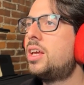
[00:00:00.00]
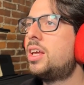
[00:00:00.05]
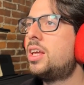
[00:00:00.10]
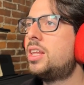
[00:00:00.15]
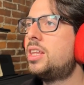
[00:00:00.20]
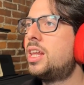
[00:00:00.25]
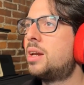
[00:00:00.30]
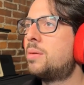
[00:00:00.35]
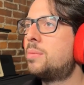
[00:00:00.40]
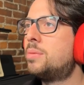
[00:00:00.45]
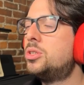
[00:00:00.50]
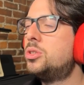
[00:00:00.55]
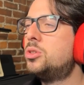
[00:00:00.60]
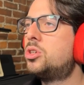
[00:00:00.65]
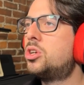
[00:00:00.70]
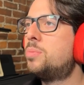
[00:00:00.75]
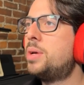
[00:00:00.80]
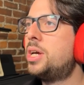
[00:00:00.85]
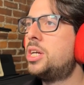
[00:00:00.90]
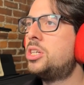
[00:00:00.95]
Then I'm going to do
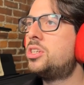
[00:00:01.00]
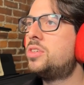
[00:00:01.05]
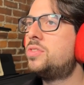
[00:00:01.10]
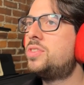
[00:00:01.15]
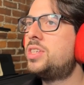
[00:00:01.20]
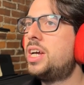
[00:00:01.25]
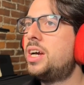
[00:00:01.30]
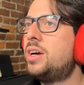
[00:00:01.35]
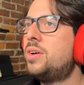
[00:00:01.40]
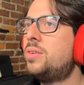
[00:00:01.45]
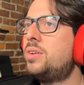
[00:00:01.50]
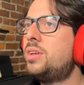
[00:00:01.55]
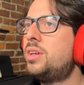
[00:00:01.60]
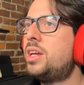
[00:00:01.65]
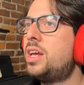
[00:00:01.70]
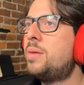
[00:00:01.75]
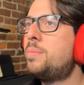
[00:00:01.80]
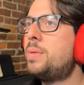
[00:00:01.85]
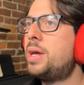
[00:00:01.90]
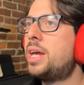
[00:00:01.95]
Command-Shift-Down
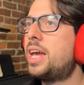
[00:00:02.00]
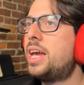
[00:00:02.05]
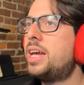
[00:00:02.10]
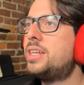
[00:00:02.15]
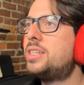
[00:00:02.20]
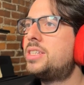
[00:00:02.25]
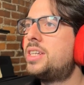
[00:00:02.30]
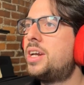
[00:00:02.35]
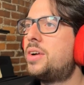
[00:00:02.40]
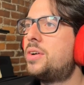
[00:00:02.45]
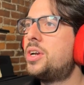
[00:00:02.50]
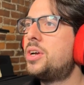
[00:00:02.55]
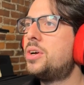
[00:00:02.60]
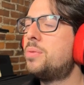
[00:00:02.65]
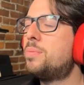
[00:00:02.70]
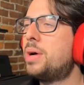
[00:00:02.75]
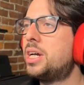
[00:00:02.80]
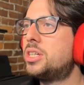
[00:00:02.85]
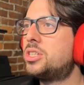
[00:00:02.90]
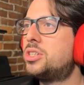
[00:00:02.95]
and make a stereo
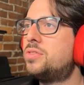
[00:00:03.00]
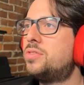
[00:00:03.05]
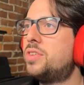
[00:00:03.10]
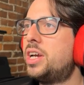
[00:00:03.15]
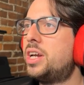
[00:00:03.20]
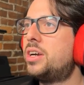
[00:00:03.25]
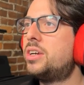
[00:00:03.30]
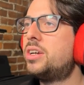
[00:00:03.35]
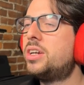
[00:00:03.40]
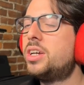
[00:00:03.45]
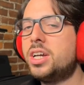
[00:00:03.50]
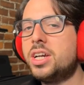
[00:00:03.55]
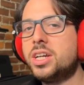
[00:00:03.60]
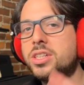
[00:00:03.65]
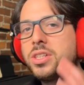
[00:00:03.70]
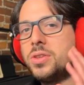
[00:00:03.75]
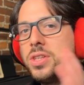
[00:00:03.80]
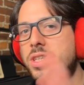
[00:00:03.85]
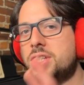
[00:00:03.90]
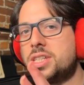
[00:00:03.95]
master fader.
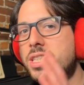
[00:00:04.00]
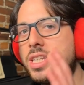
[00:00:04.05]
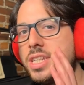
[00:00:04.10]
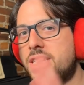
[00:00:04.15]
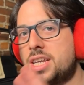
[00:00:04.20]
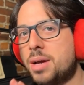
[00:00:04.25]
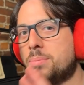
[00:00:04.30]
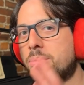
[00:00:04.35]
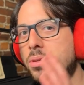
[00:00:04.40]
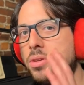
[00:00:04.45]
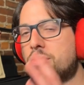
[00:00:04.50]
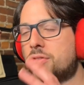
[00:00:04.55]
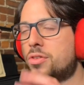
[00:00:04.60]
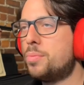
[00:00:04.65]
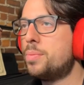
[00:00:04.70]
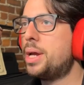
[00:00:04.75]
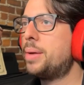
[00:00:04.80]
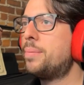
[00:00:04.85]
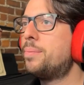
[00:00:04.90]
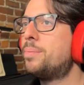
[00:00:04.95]
So this is the template for
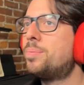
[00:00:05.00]
me.